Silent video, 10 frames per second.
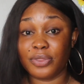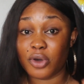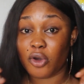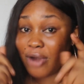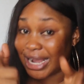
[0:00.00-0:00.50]

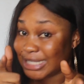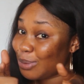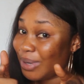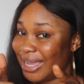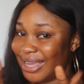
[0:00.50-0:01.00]
the
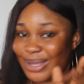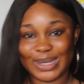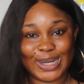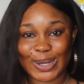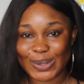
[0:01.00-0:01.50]
right way,
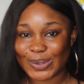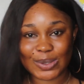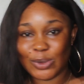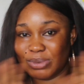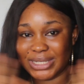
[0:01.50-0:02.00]
you know,
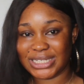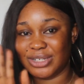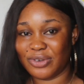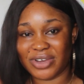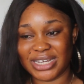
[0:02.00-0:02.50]
no
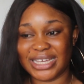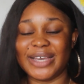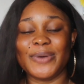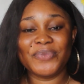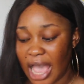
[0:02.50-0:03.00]
bleaching over here.